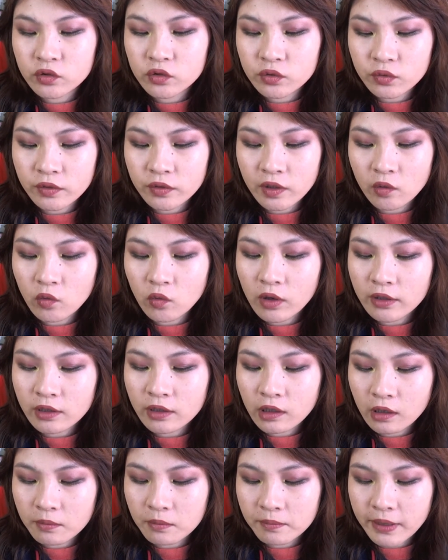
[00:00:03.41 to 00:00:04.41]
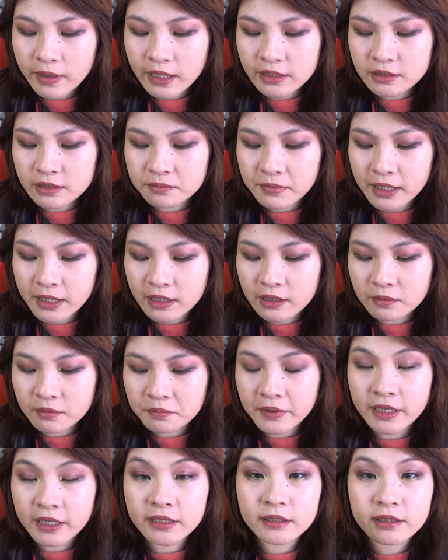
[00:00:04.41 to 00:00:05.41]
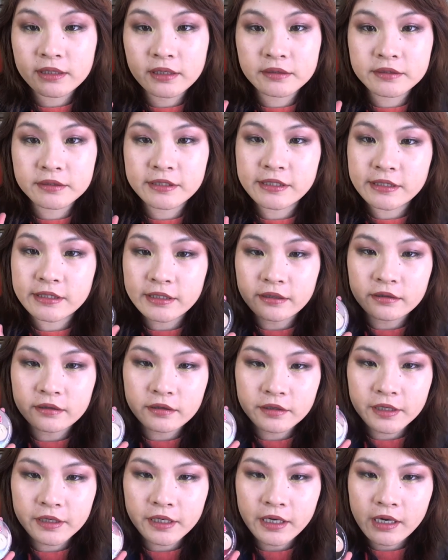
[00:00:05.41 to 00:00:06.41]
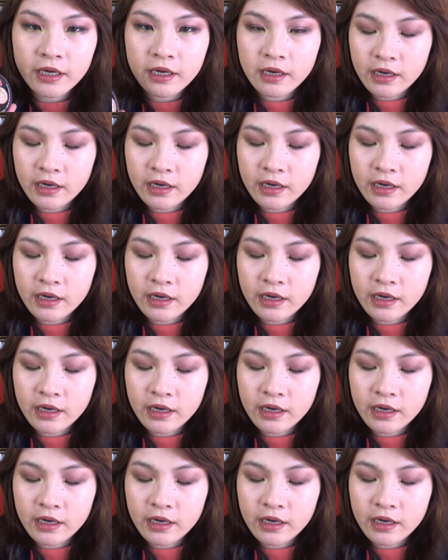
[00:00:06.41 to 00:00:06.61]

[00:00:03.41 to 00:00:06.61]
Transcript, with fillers: 2-in-1 Compact Makeup and Concealer.